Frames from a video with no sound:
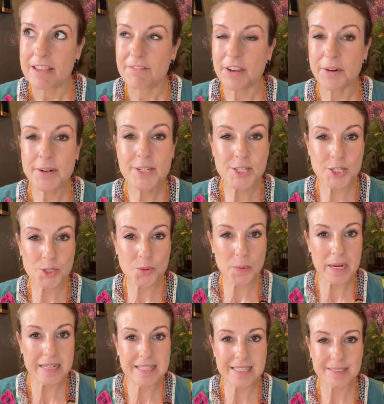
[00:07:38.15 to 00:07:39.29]
very
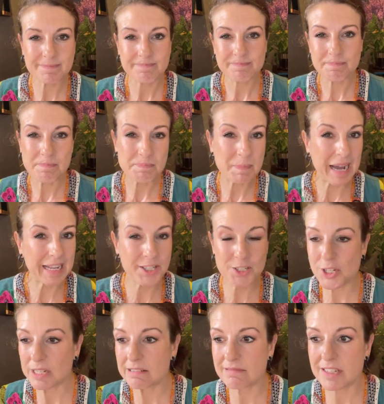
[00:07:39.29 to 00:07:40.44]
sweet,
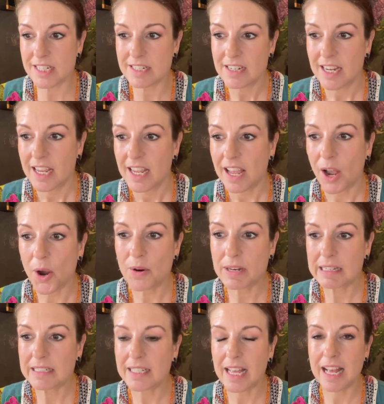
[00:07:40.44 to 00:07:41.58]
pungent
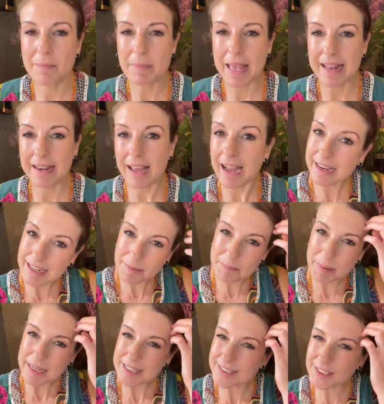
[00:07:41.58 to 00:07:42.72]
odor, and I can
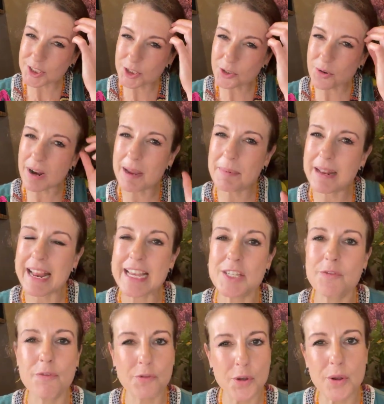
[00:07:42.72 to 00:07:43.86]
best describe it as
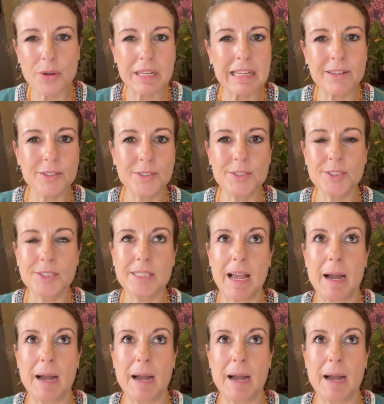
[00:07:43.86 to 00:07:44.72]
fir needles,